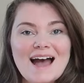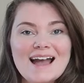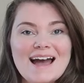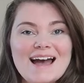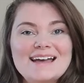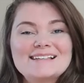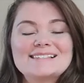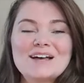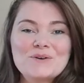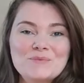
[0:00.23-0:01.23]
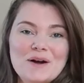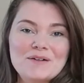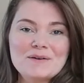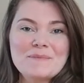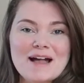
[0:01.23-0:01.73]
hi guys
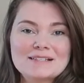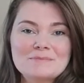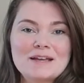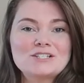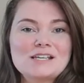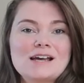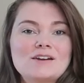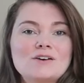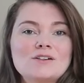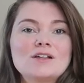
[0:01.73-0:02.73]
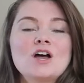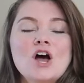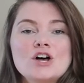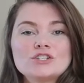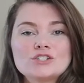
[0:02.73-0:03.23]
welcome back to my channel
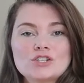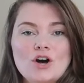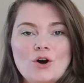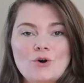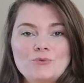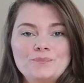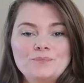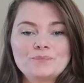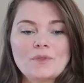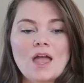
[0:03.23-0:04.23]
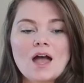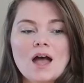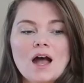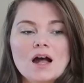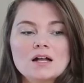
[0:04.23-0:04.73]
so
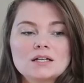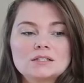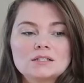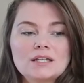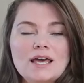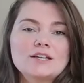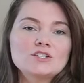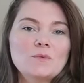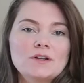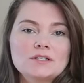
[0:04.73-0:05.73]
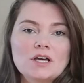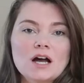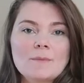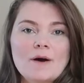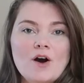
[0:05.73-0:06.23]
today I just wanted to
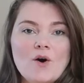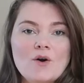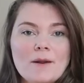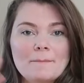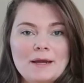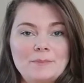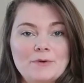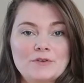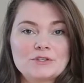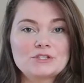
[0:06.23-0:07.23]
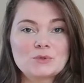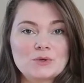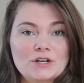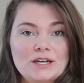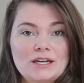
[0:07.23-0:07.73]
talk about my birth
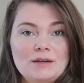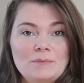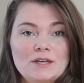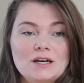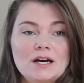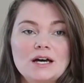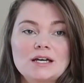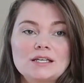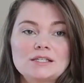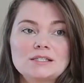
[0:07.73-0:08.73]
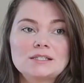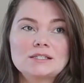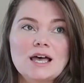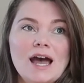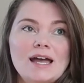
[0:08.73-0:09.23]
story
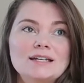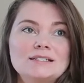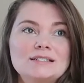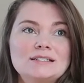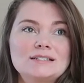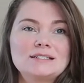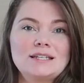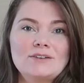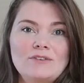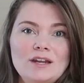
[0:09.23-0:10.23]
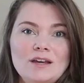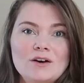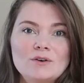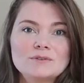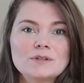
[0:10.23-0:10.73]
because I did
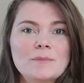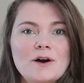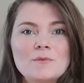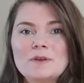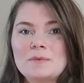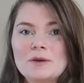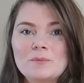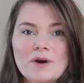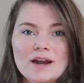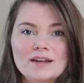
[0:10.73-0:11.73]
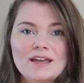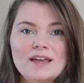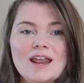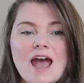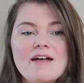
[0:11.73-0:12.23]
videos about me being
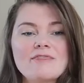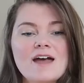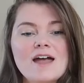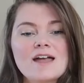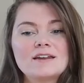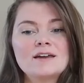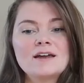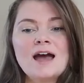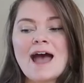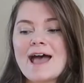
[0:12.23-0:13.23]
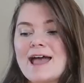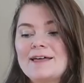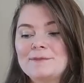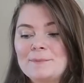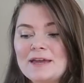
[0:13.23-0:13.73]
pregnant and then I
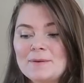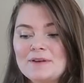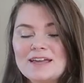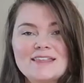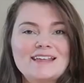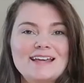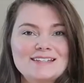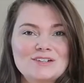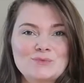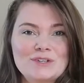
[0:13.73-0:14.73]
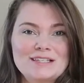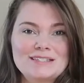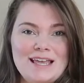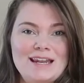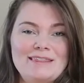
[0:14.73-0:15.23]
had the baby and then I didn't really
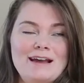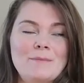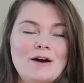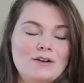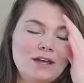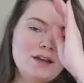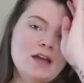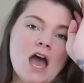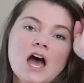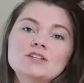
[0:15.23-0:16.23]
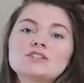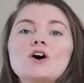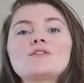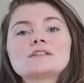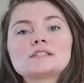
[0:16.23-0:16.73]
say anything about it
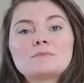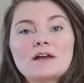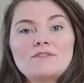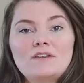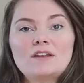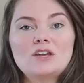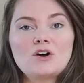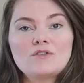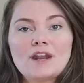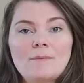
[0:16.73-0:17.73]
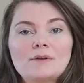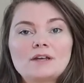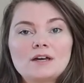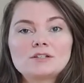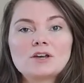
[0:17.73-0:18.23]
so this is my video that I'm
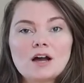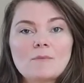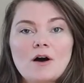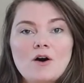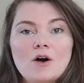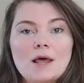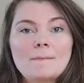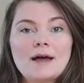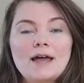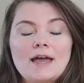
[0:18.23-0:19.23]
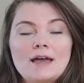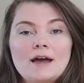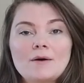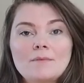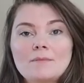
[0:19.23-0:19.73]
gonna talk about
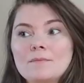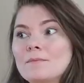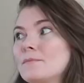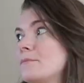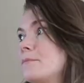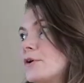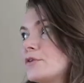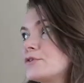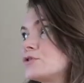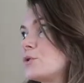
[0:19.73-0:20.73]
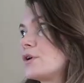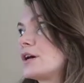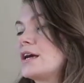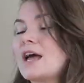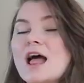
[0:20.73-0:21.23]
my birth
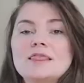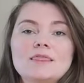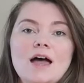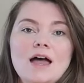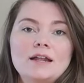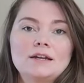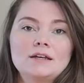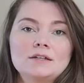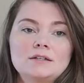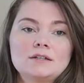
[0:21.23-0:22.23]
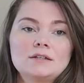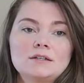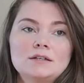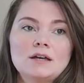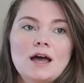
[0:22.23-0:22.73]
story and then
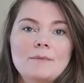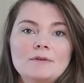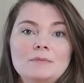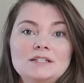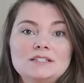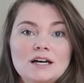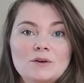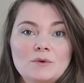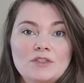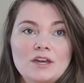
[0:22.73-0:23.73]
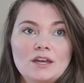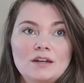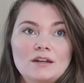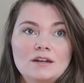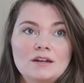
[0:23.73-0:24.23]
I'm gonna be done with
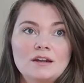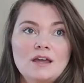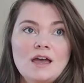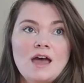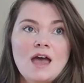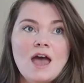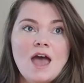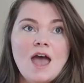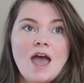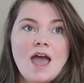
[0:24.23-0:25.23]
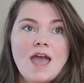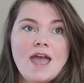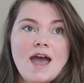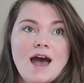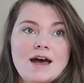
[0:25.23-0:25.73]
it
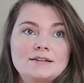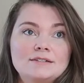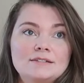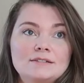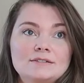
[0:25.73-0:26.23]
and